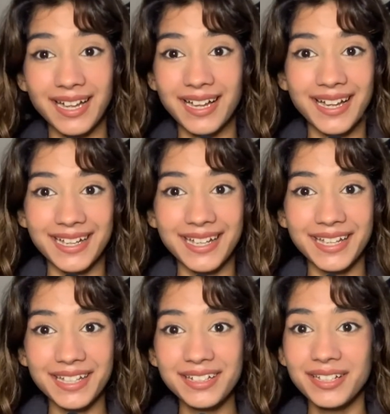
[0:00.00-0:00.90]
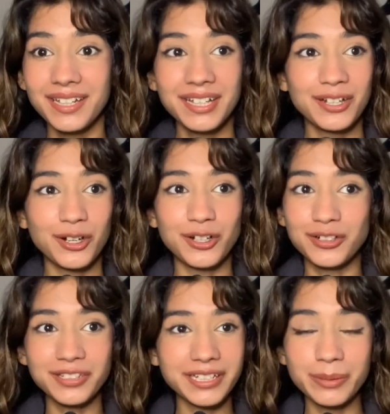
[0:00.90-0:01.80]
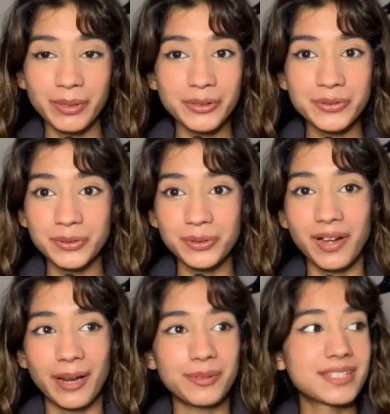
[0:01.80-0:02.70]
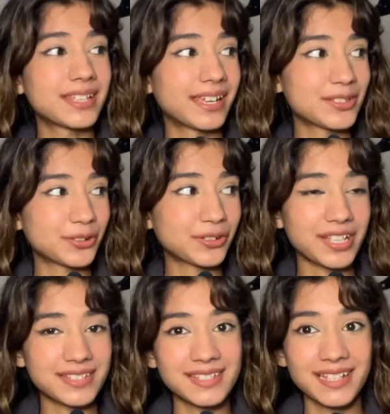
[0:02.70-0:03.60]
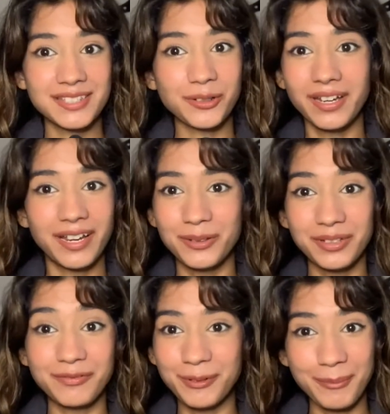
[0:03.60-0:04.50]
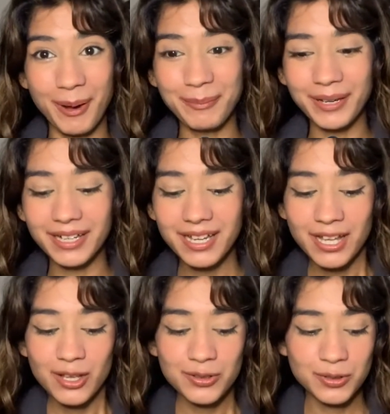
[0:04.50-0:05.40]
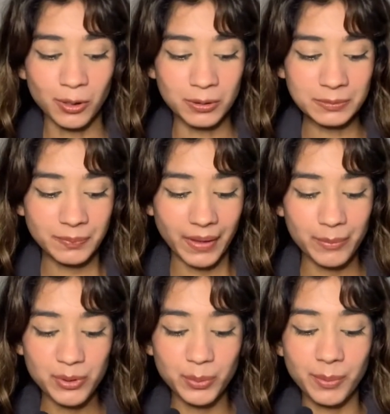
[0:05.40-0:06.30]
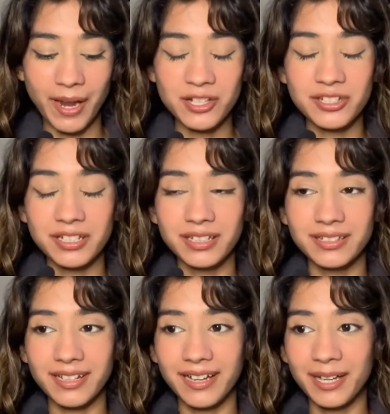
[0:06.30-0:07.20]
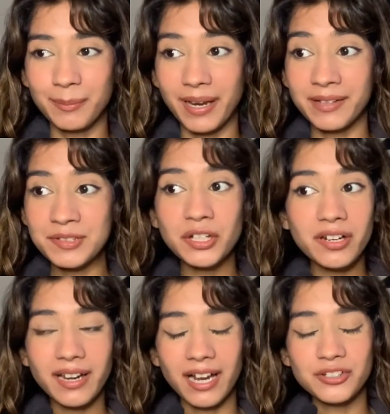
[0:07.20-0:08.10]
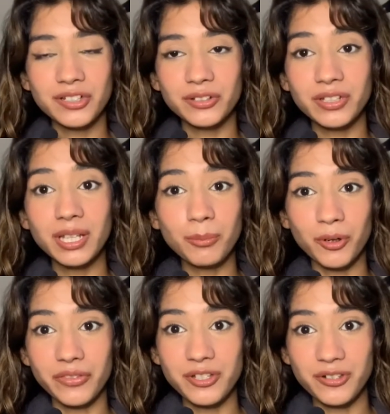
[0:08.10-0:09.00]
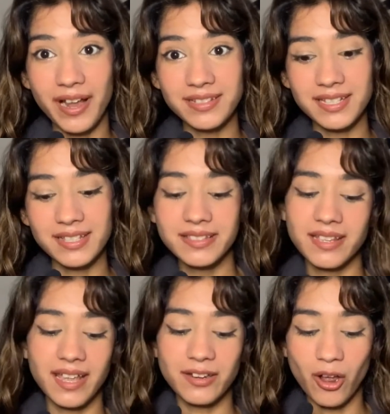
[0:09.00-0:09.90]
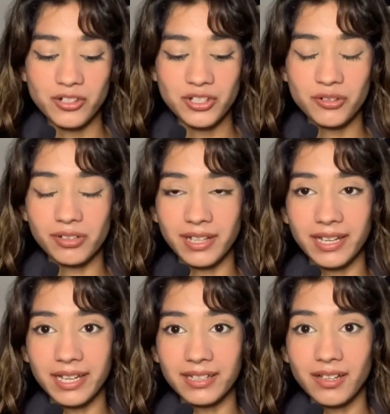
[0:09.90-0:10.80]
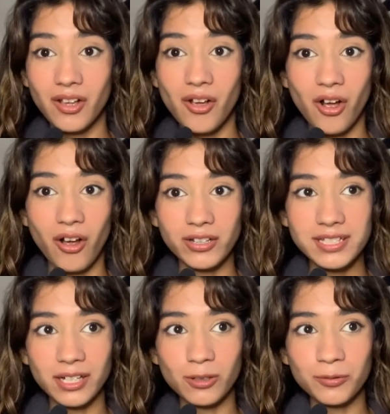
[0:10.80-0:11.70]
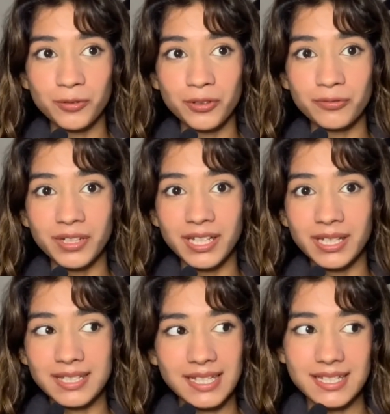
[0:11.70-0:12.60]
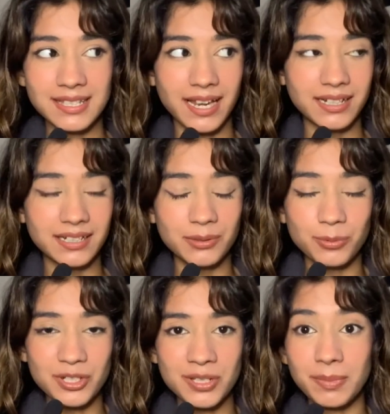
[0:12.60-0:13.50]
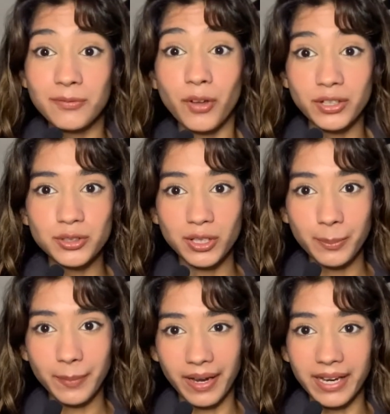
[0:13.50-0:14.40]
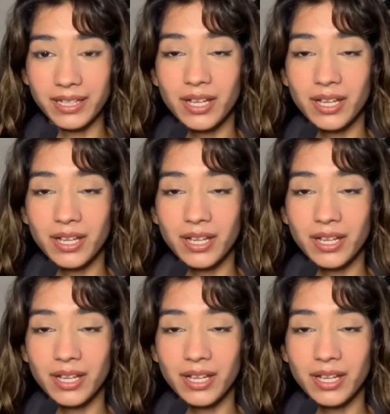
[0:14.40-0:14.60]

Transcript: a kid. Early in middle school, I would say as early as the 6th grade. I don't even remember. So I'm super passionate, and I've started actually looking more at the transits and not just relying on tarot for the reading, because I decided it would just be fun to combine